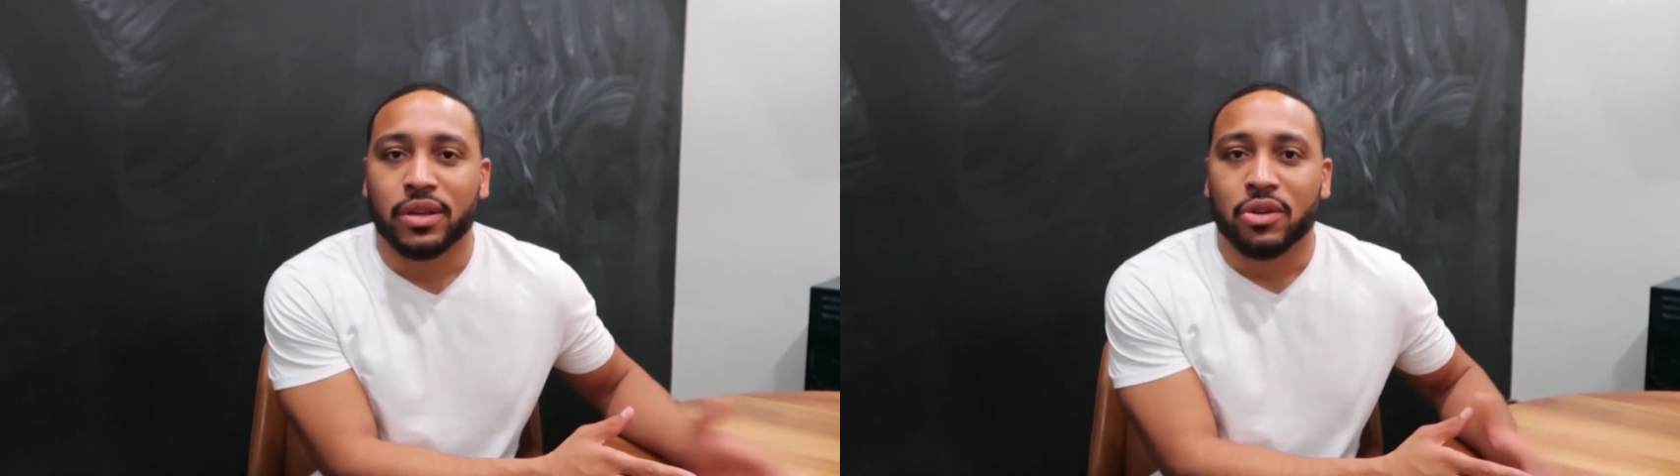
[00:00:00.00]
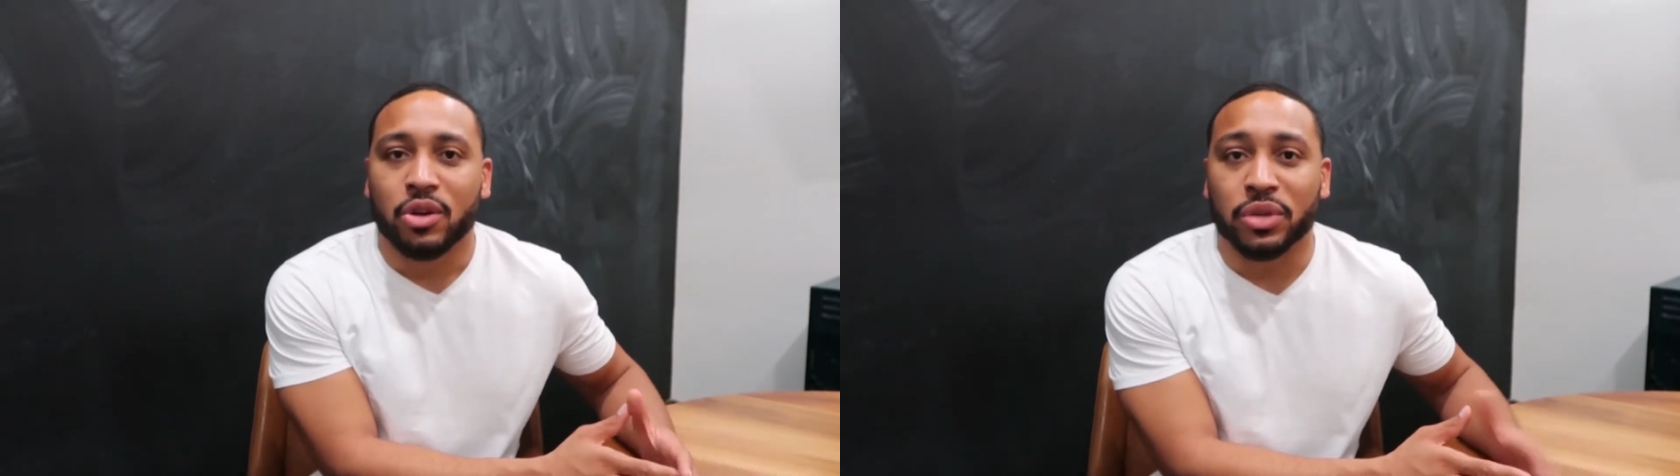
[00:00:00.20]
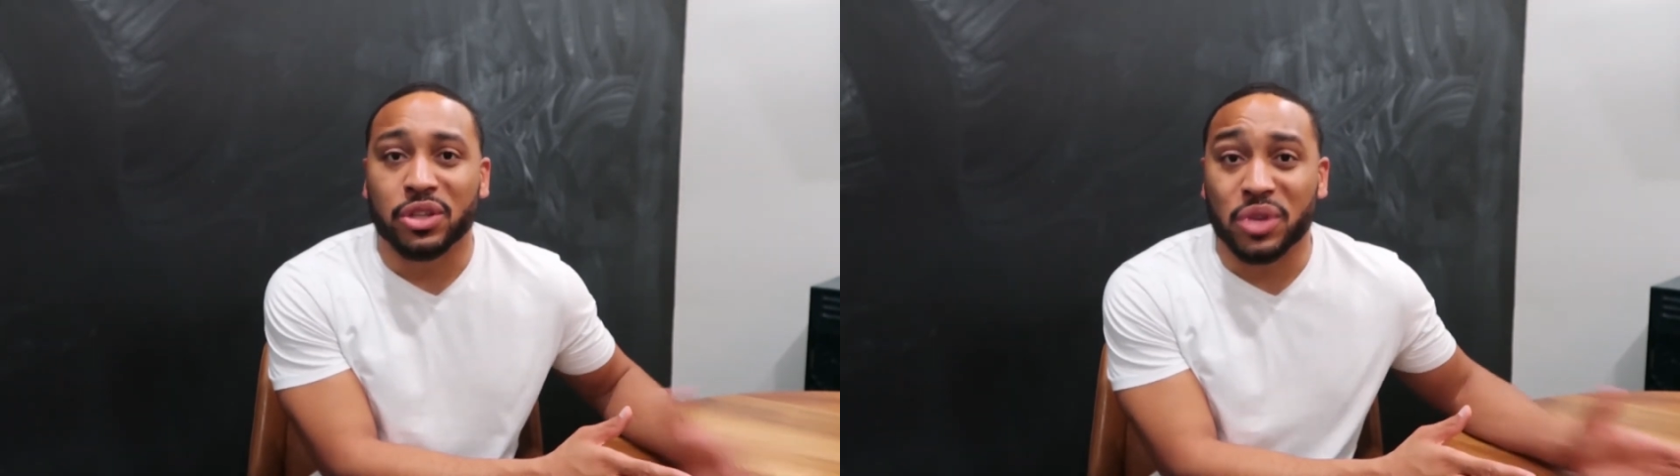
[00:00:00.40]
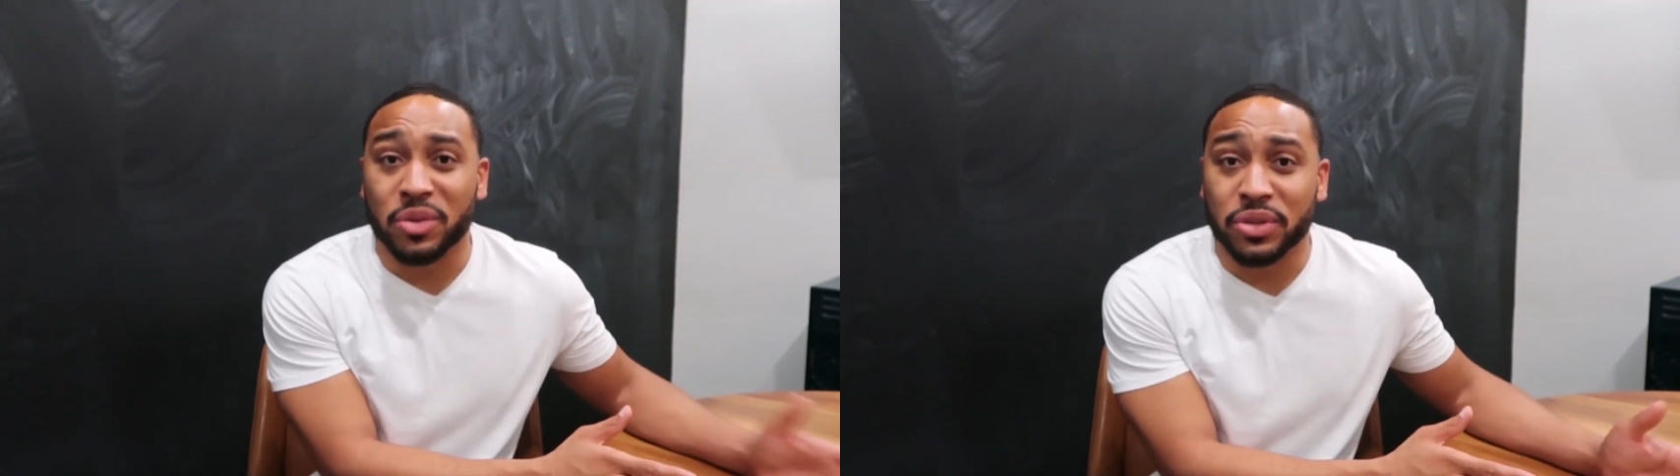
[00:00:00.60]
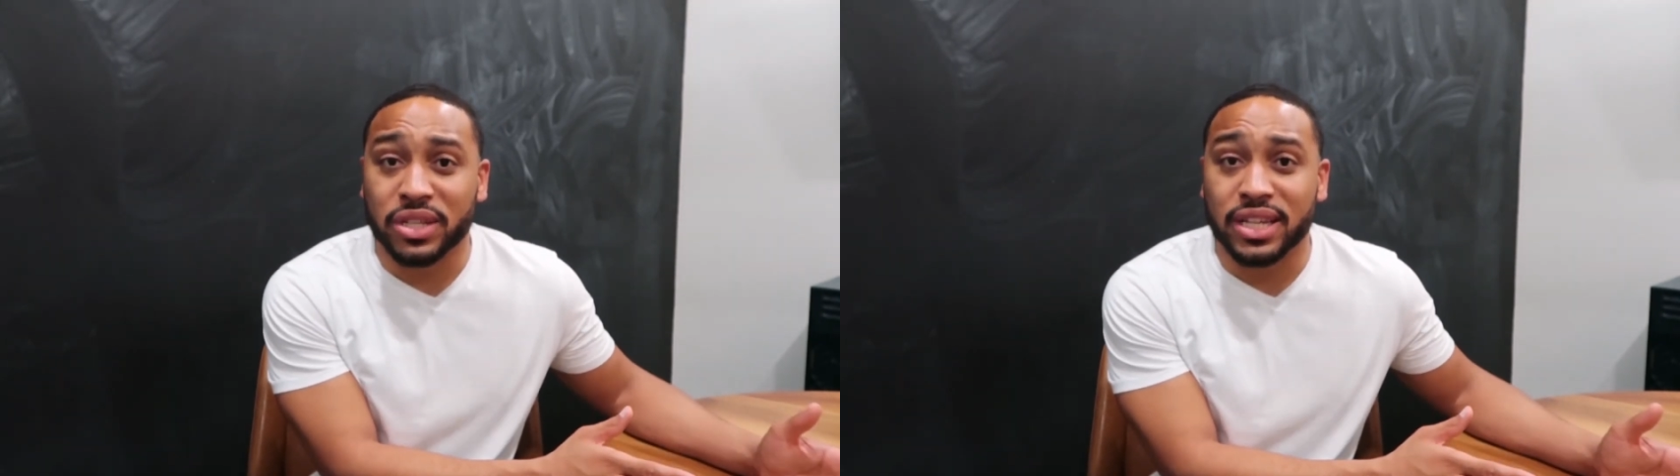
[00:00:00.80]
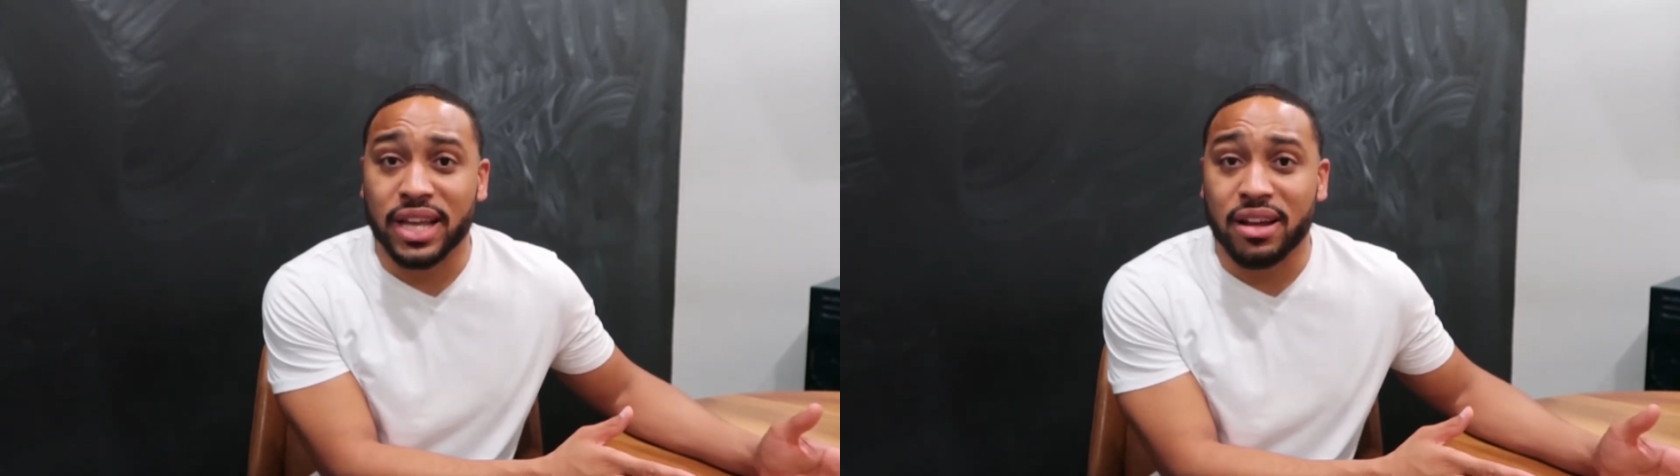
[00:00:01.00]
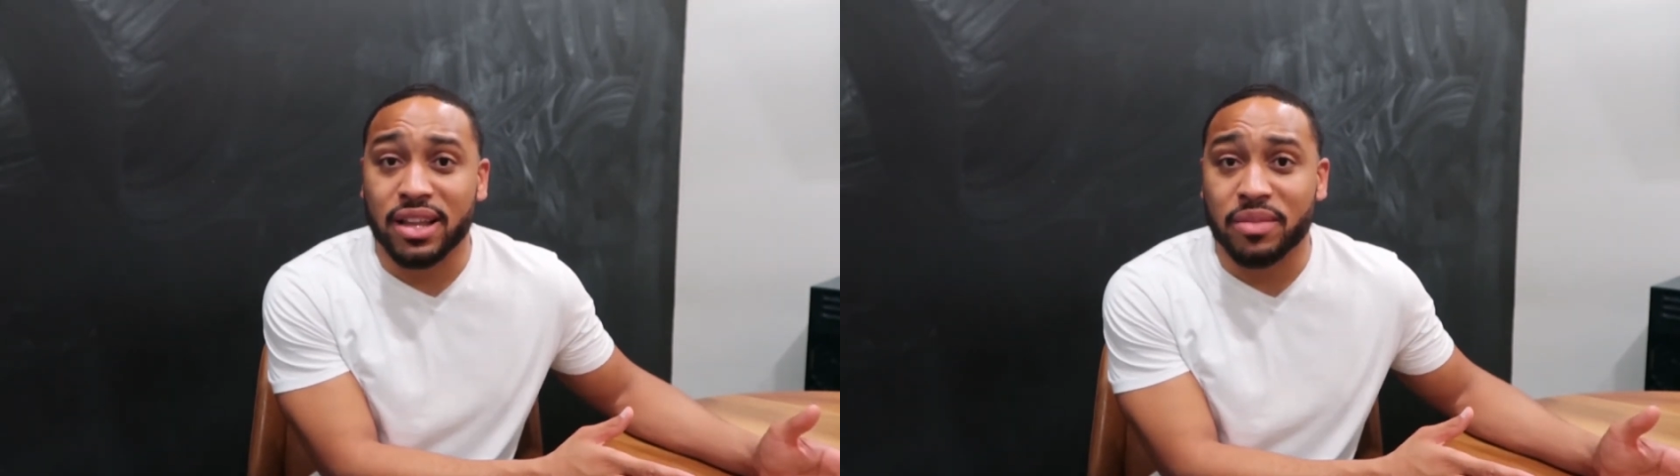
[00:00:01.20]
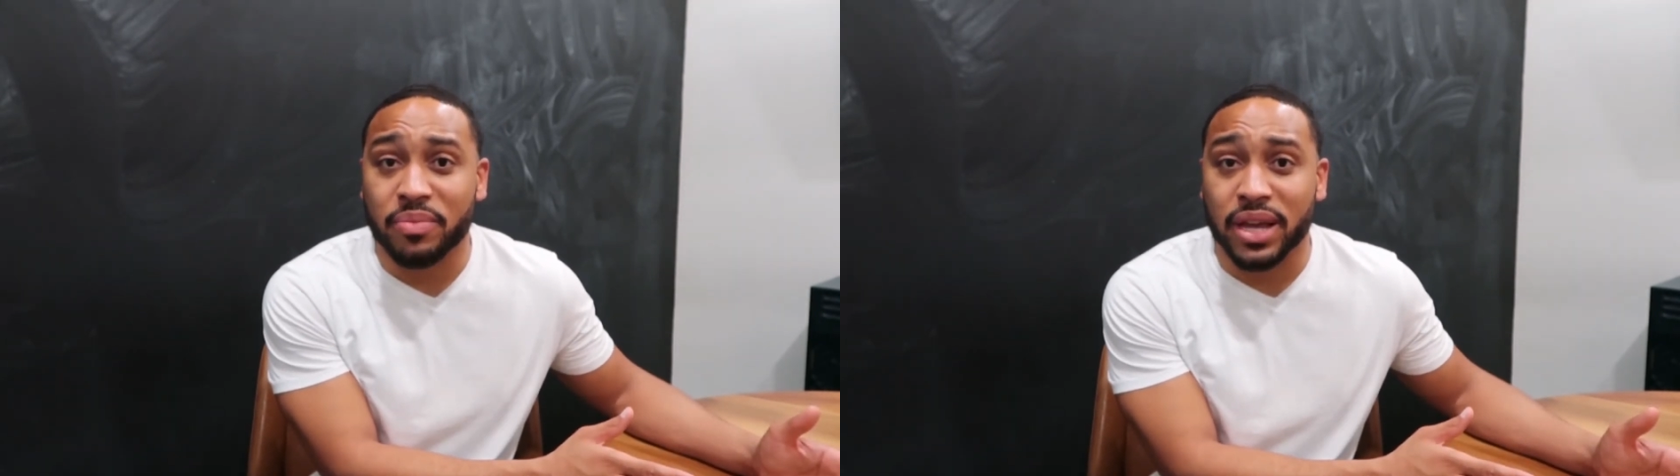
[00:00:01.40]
We put 20% down at the